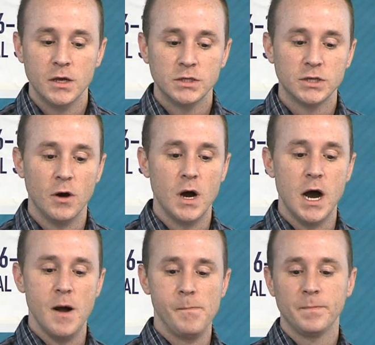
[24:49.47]

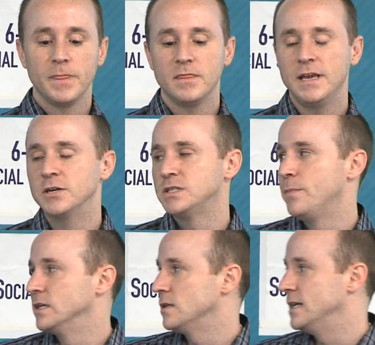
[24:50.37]
So here are some
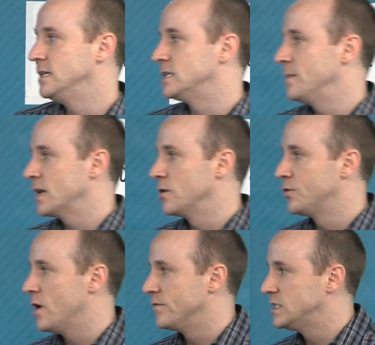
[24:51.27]
puzzle ideas. I'm not going to go
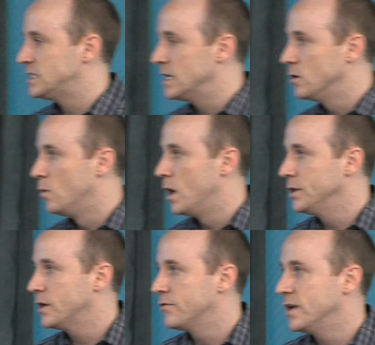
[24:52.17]
through every single one. You
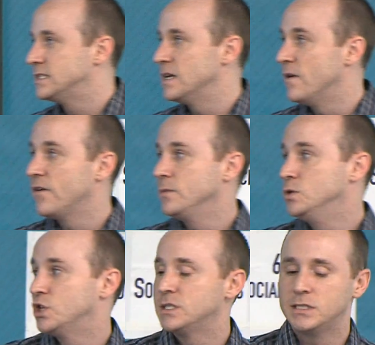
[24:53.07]
can read. Some of them you
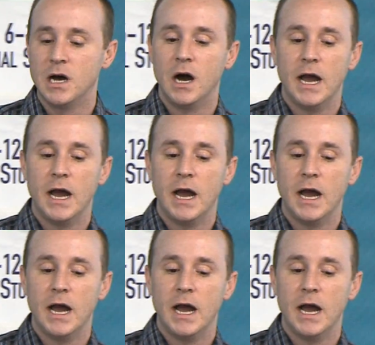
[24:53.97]
just saw.